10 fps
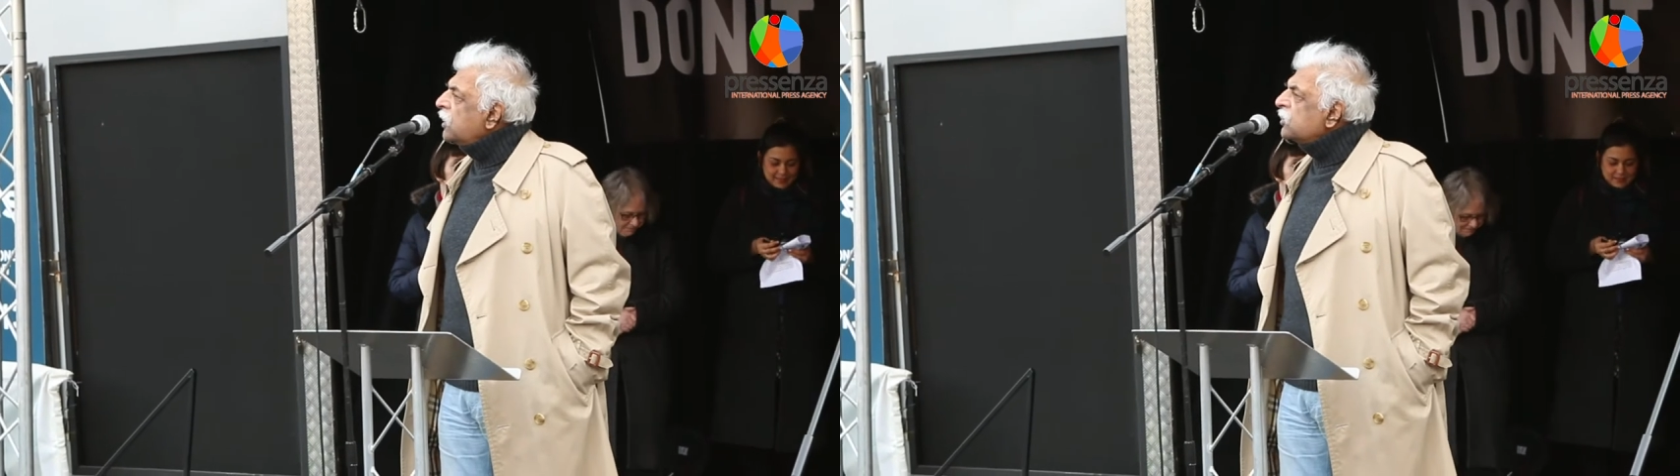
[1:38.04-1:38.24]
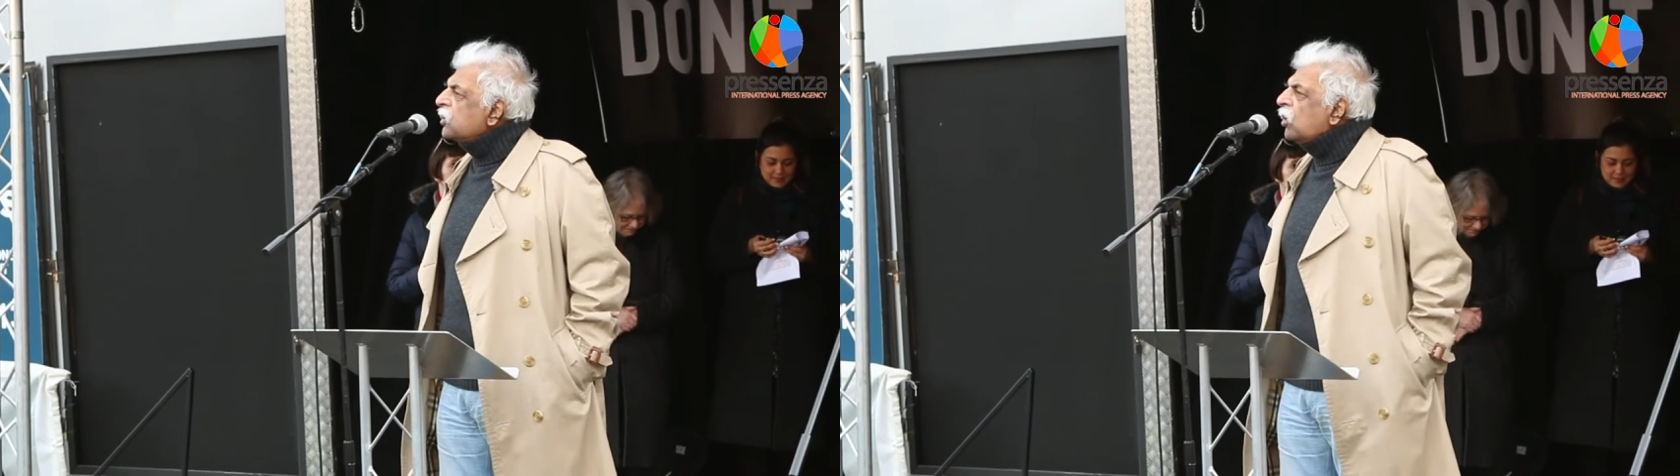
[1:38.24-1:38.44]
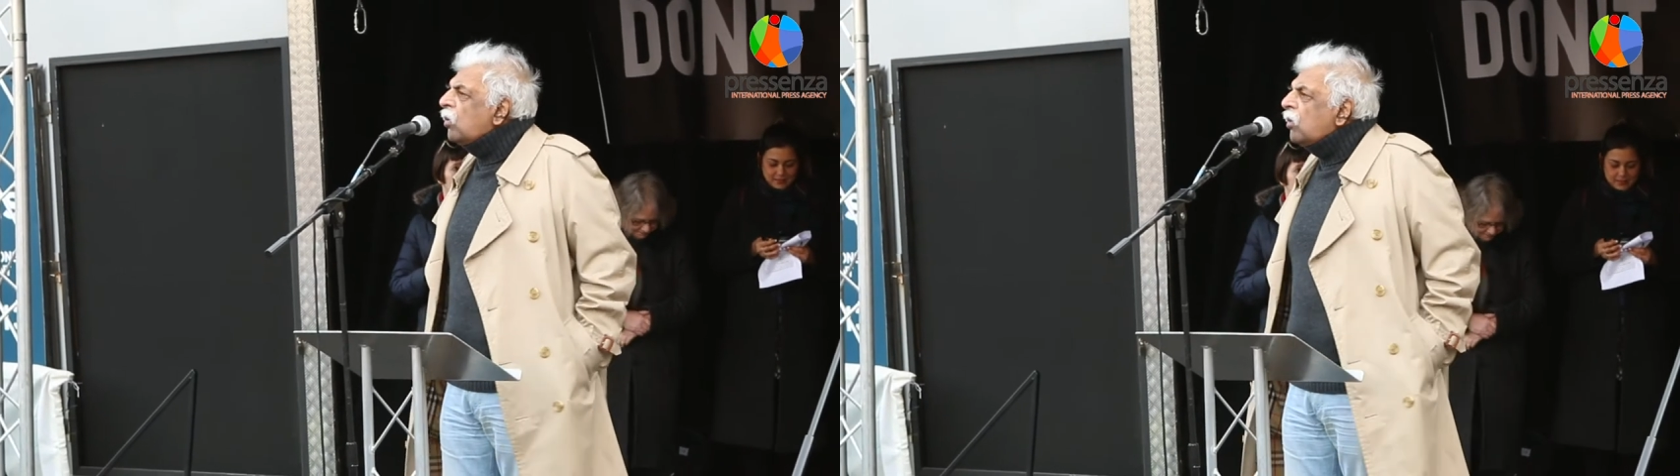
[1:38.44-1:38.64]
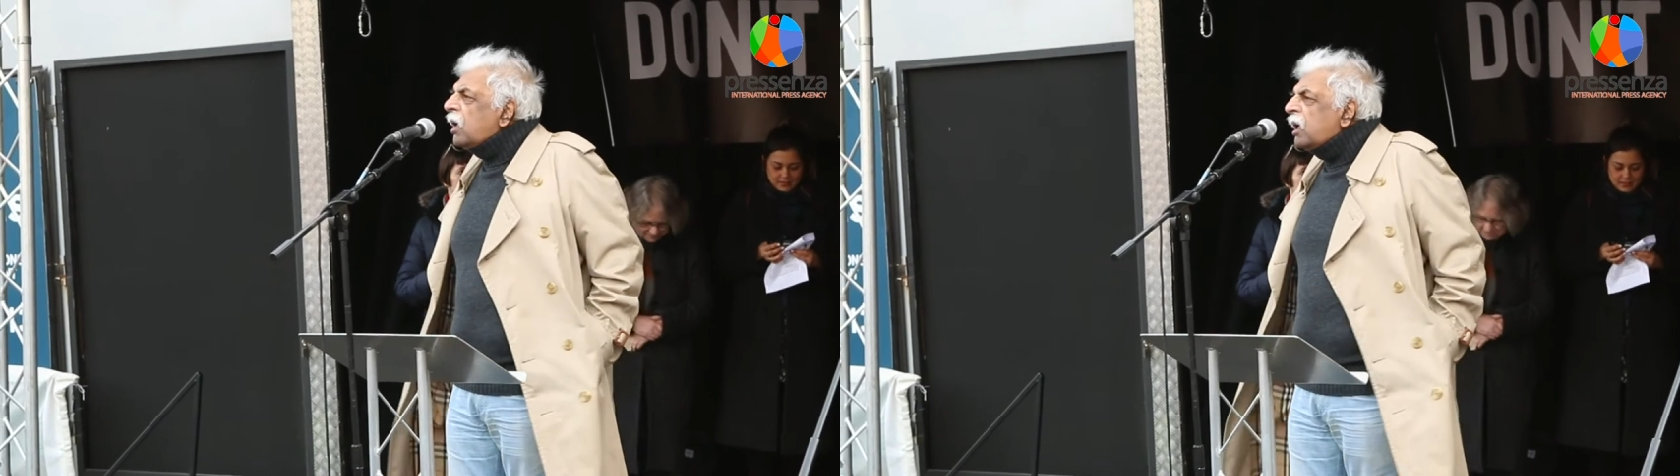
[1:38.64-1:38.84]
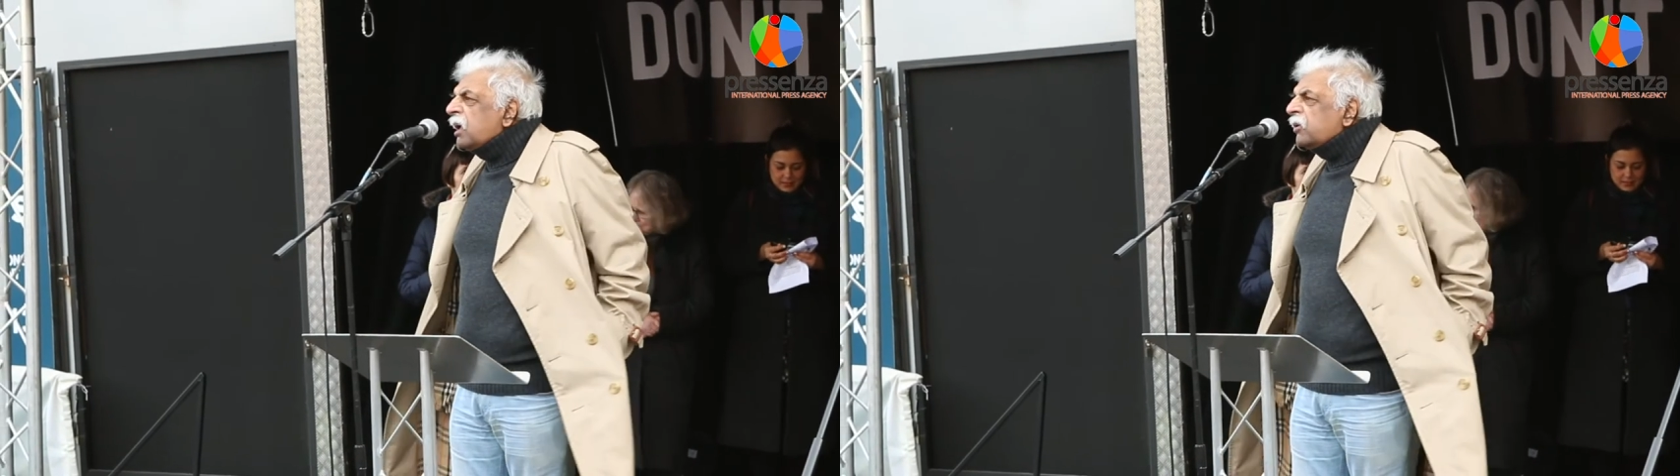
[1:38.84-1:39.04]
So
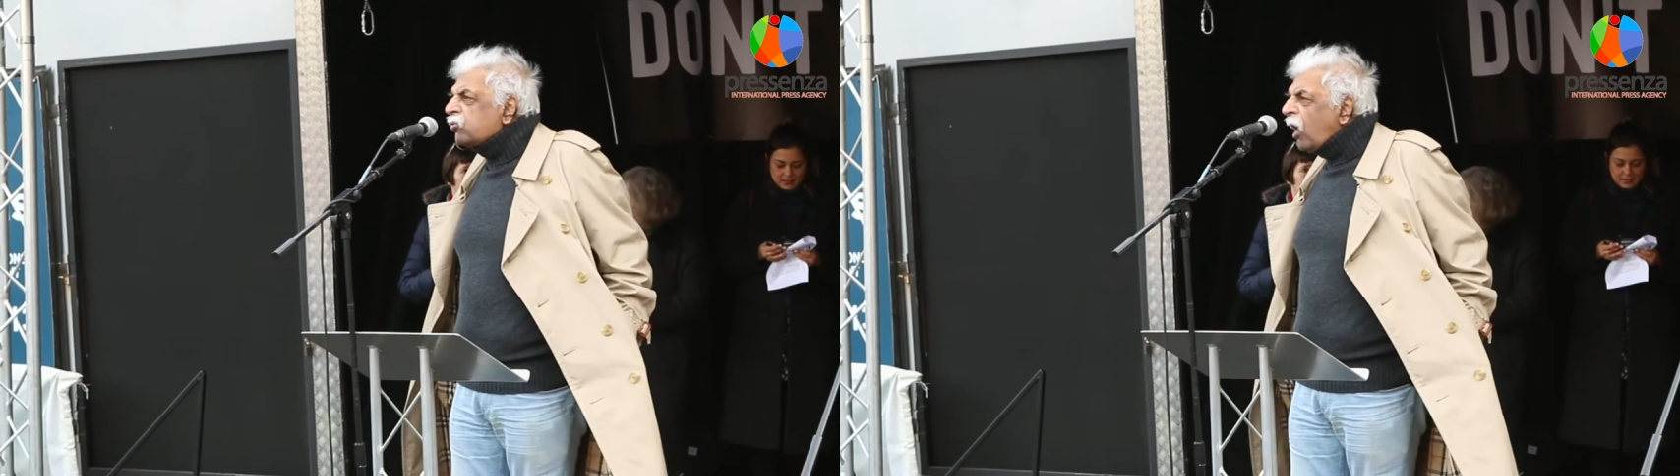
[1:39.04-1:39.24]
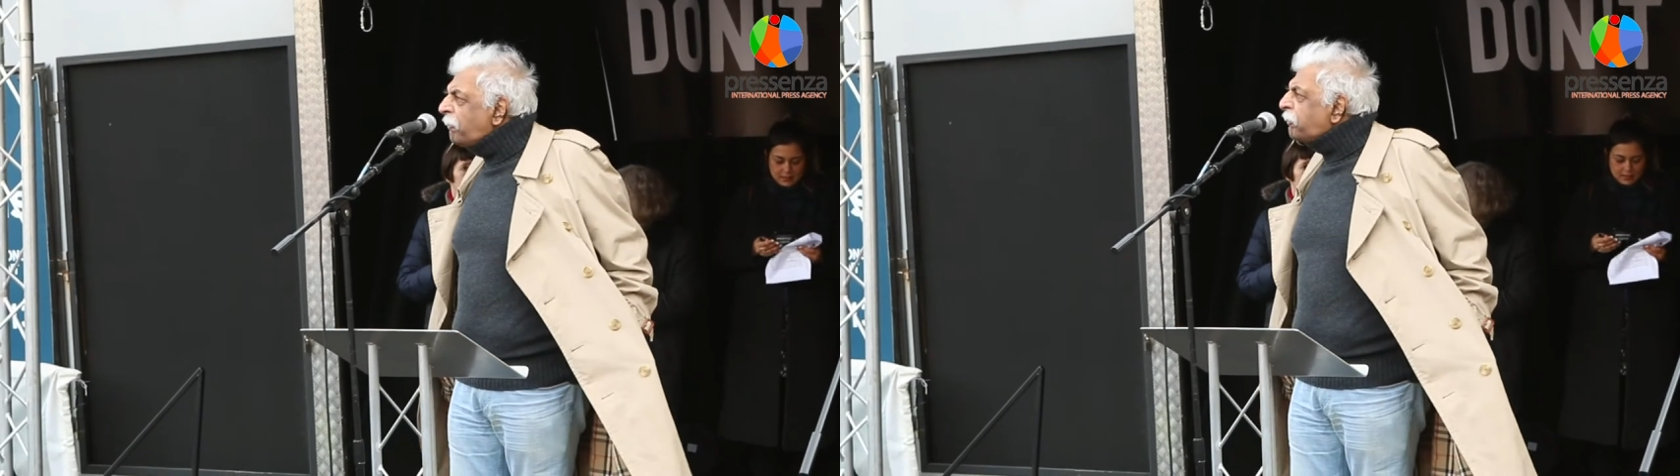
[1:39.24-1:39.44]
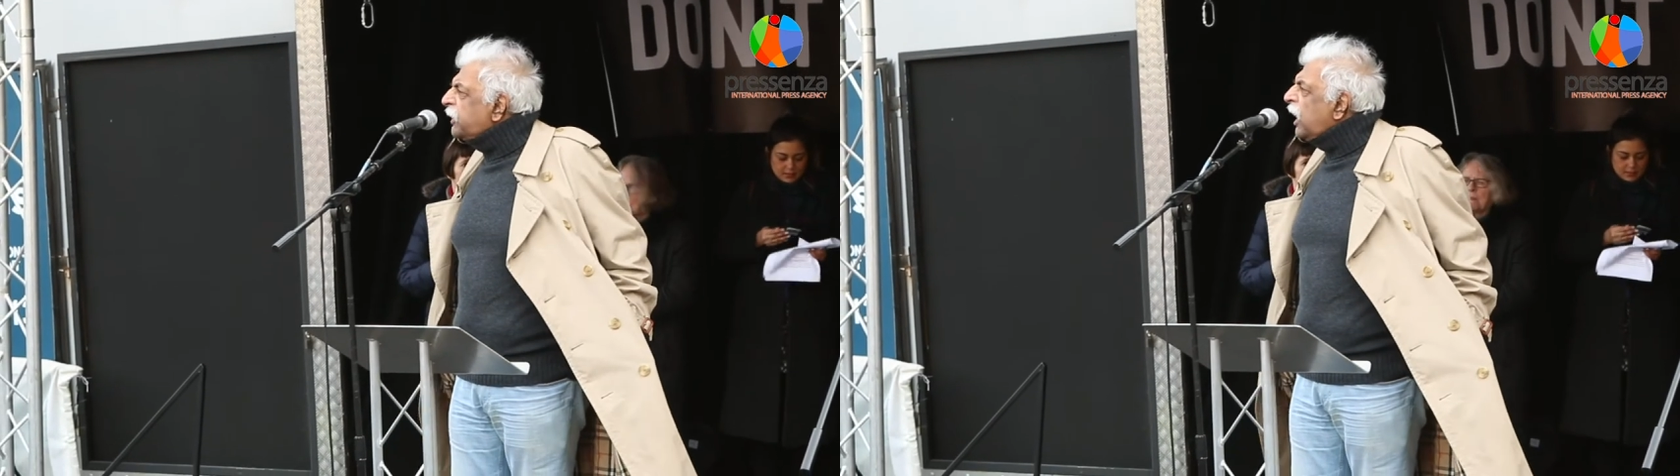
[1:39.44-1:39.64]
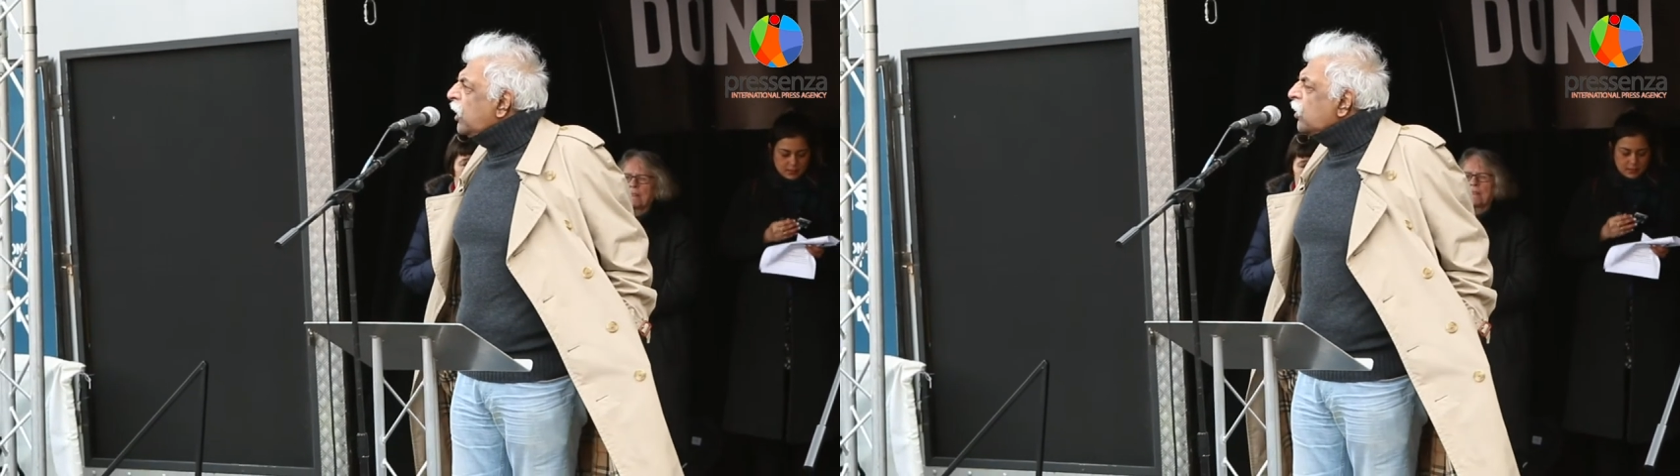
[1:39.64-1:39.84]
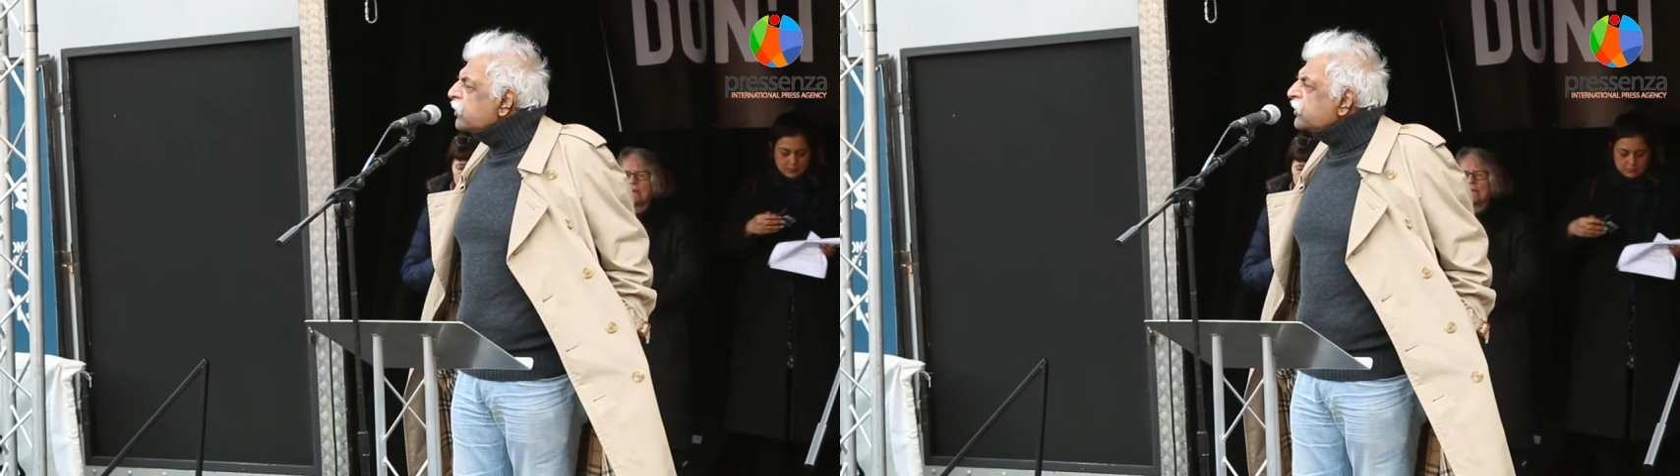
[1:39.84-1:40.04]
Trump
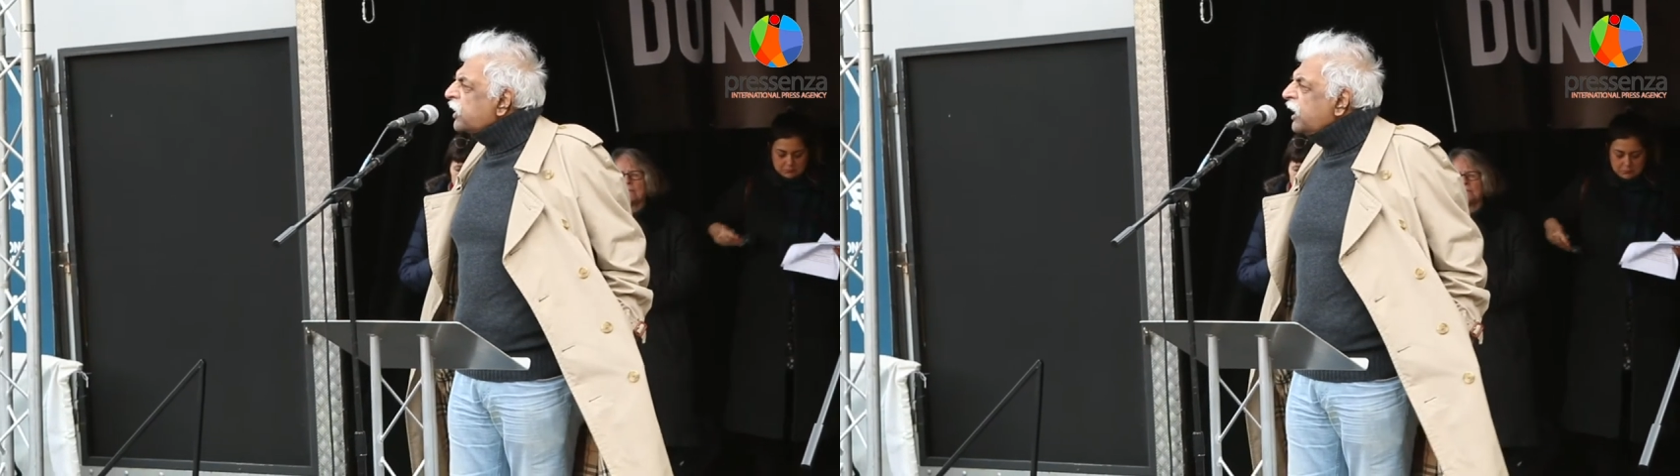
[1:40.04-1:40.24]
knows,